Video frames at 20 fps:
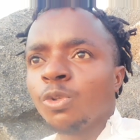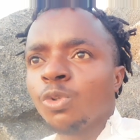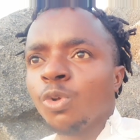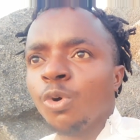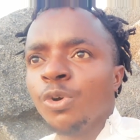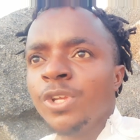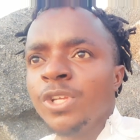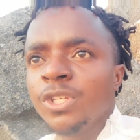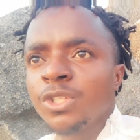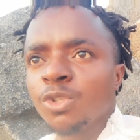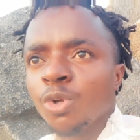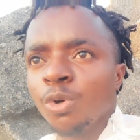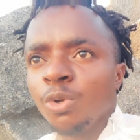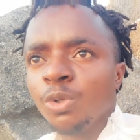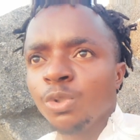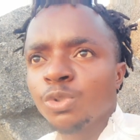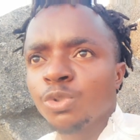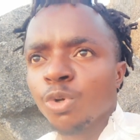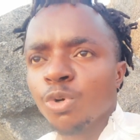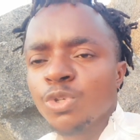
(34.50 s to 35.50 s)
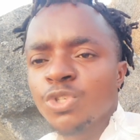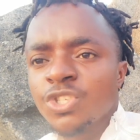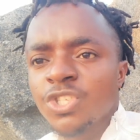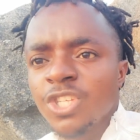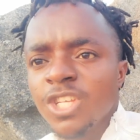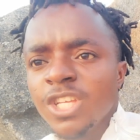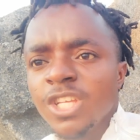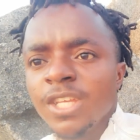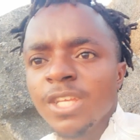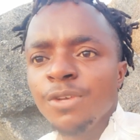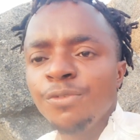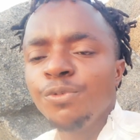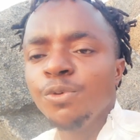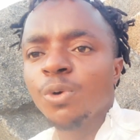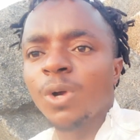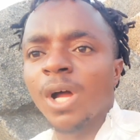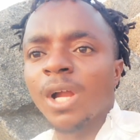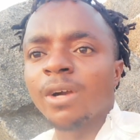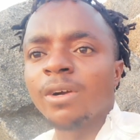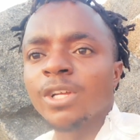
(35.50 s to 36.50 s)
to see if
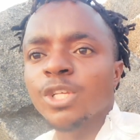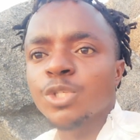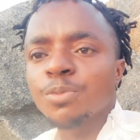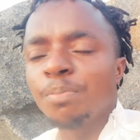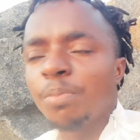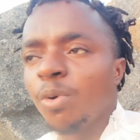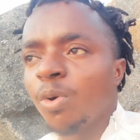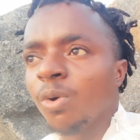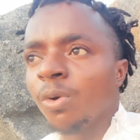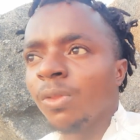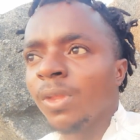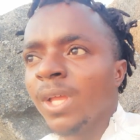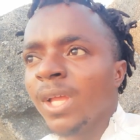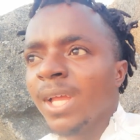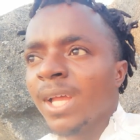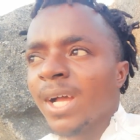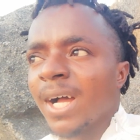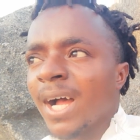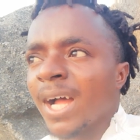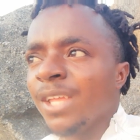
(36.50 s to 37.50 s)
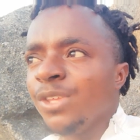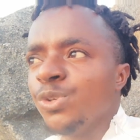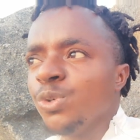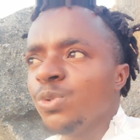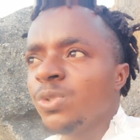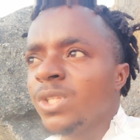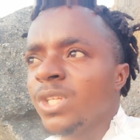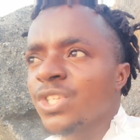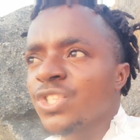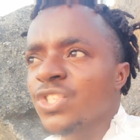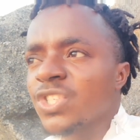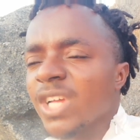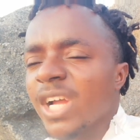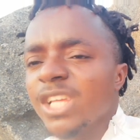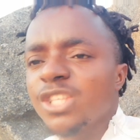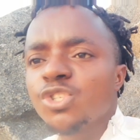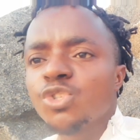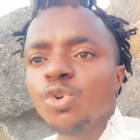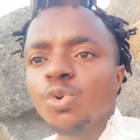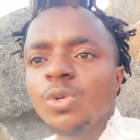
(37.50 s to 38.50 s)
you can respond, and you
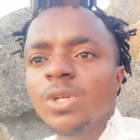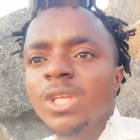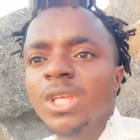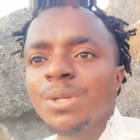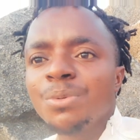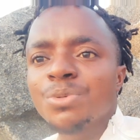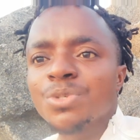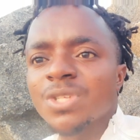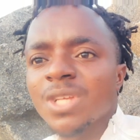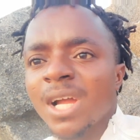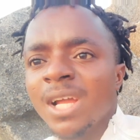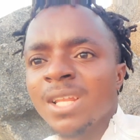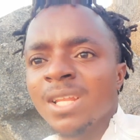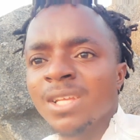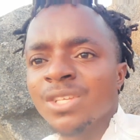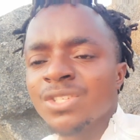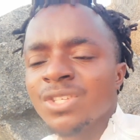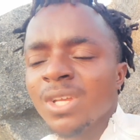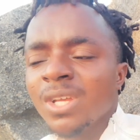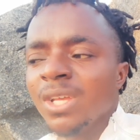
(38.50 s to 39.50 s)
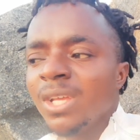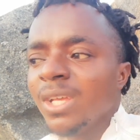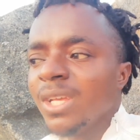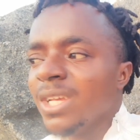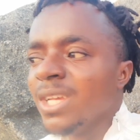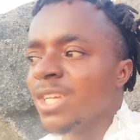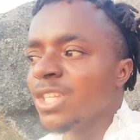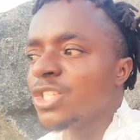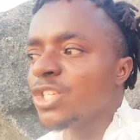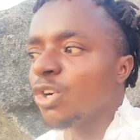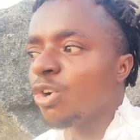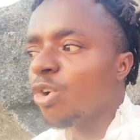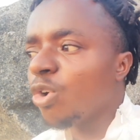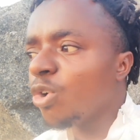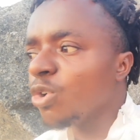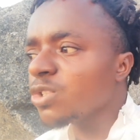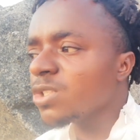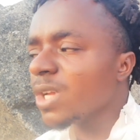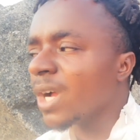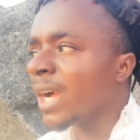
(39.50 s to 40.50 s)
decide to keep silence, it
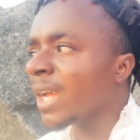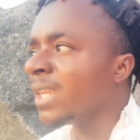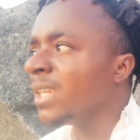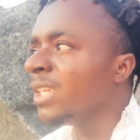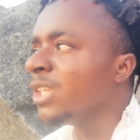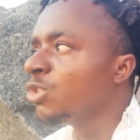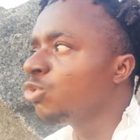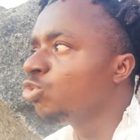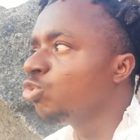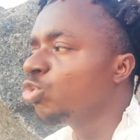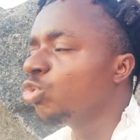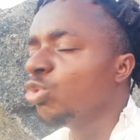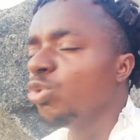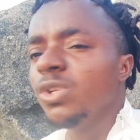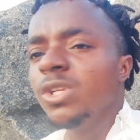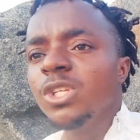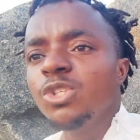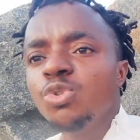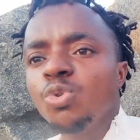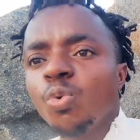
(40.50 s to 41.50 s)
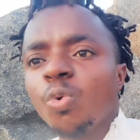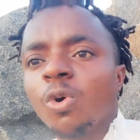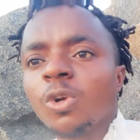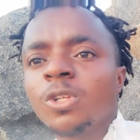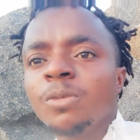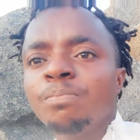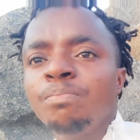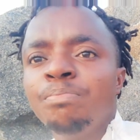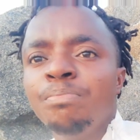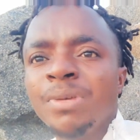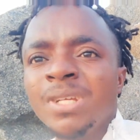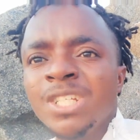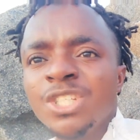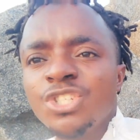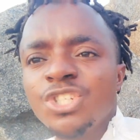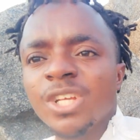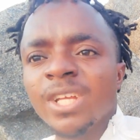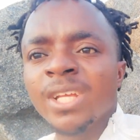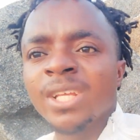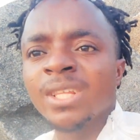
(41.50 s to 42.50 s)
hurts and it truly do what
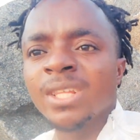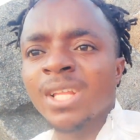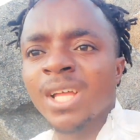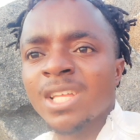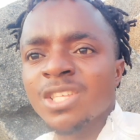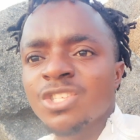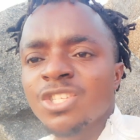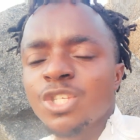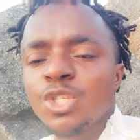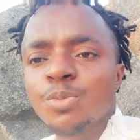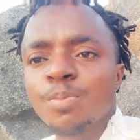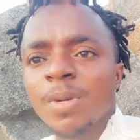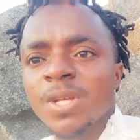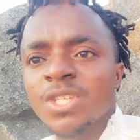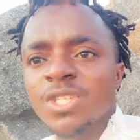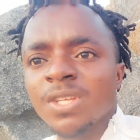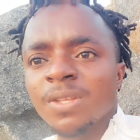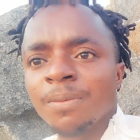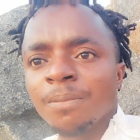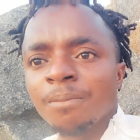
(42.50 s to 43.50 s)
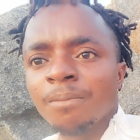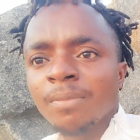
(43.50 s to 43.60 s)
pinch a narcissist person.